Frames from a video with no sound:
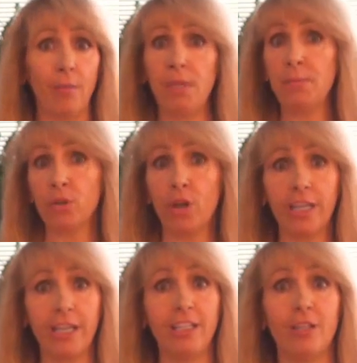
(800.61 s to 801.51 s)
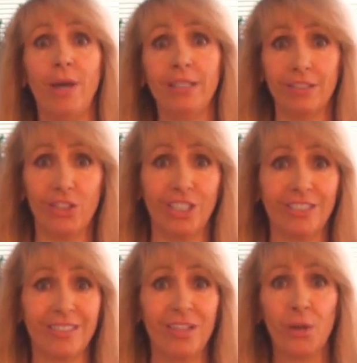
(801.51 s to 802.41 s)
people not getting the
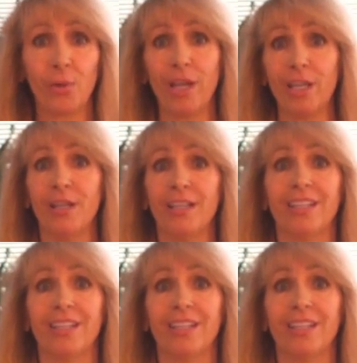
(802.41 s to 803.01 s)
messages, right?